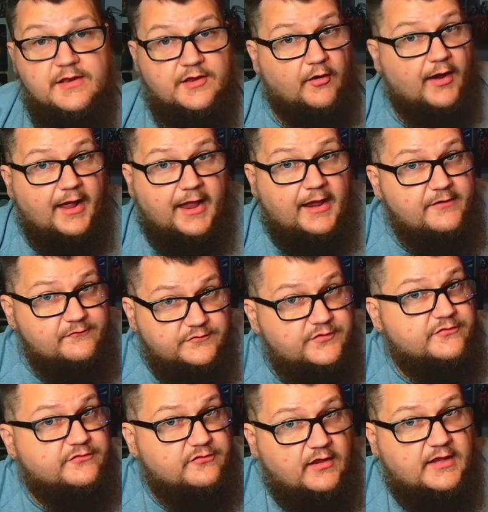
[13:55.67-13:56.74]
Now, I
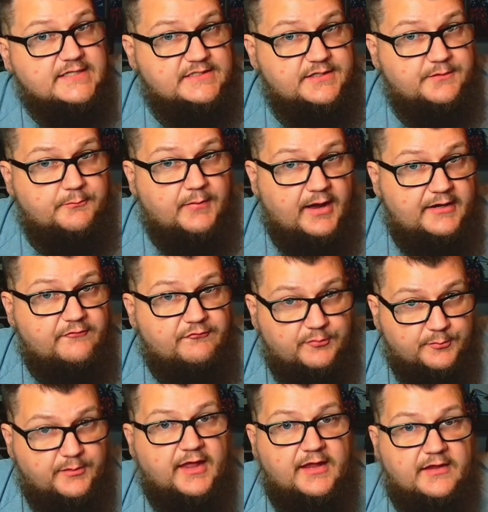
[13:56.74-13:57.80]
just lost somebody
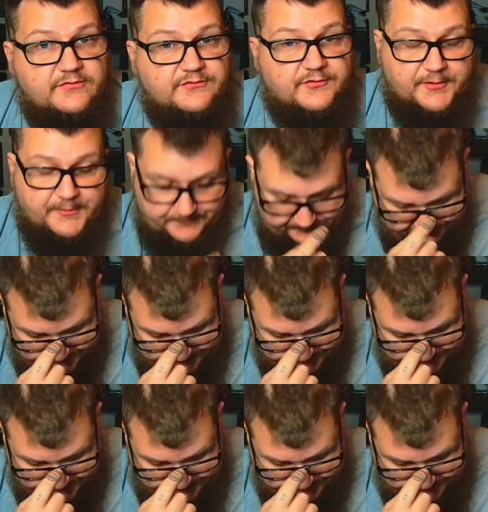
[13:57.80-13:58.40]
from cancer.